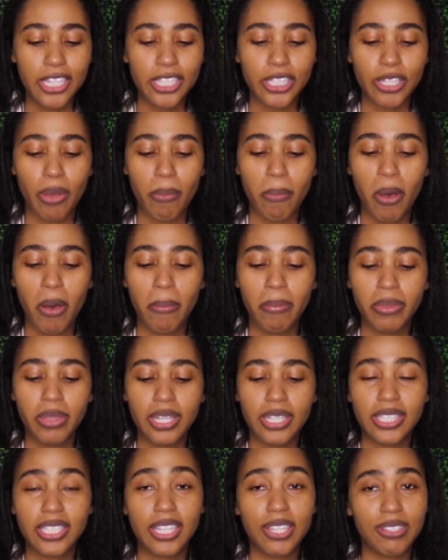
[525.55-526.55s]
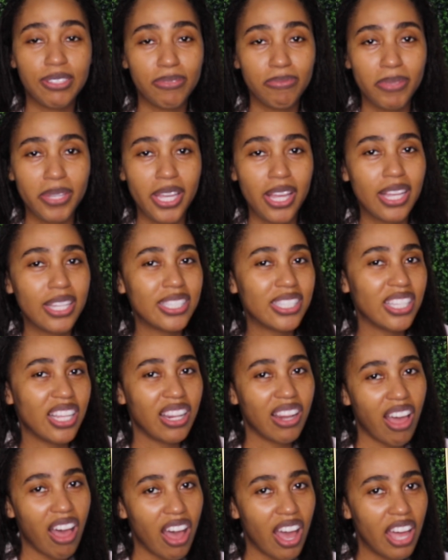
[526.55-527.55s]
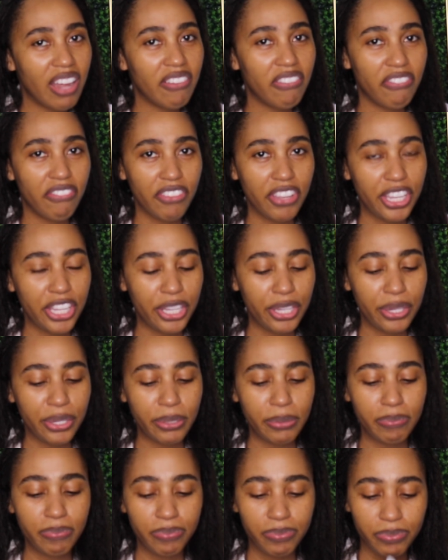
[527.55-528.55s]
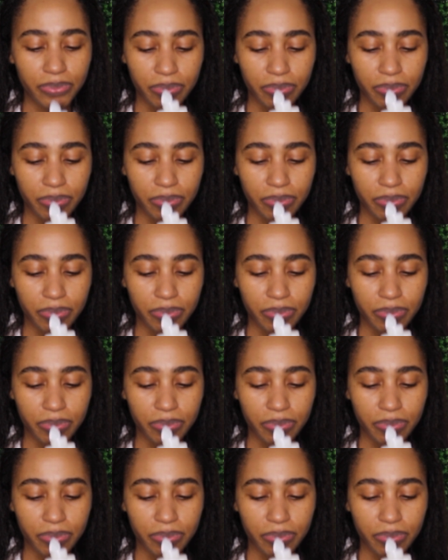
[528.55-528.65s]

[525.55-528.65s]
So I'm hoping this gives me a salon feel,